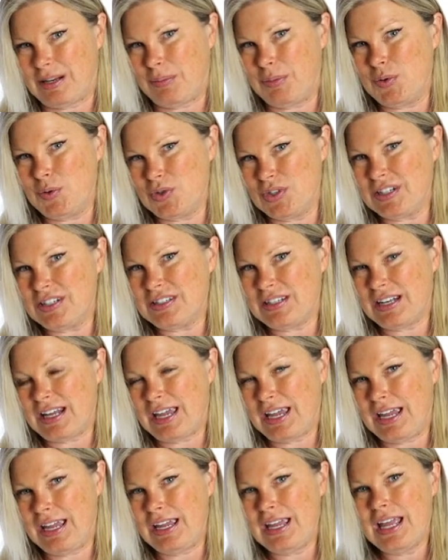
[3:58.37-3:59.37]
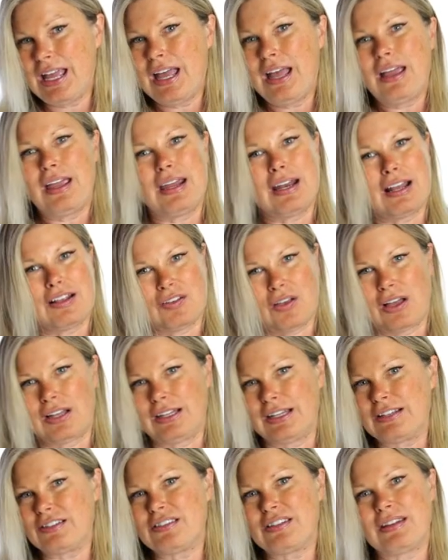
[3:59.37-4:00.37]
that I'm using today. It has
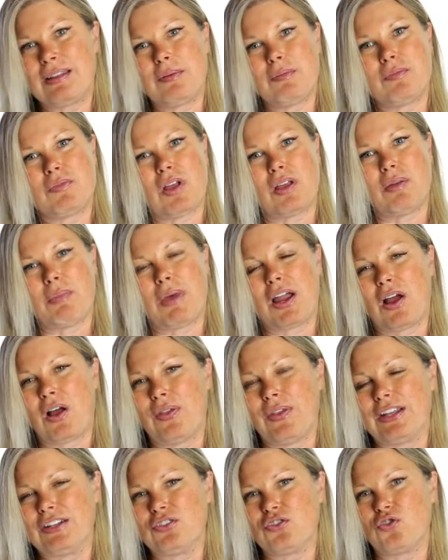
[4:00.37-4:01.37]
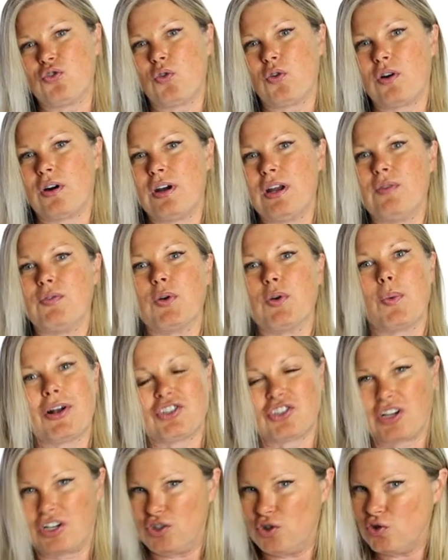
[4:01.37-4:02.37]
hot links to them in my online store. If you're
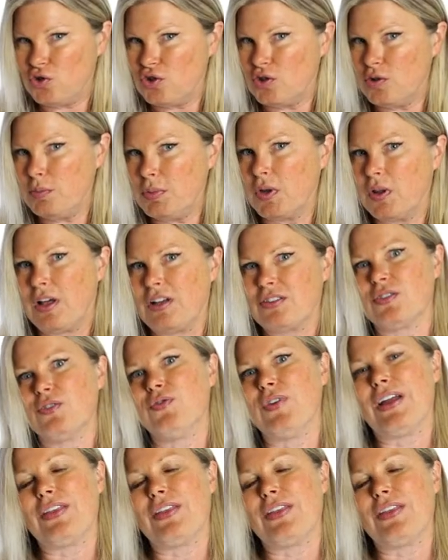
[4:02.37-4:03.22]
watching on YouTube, you'll also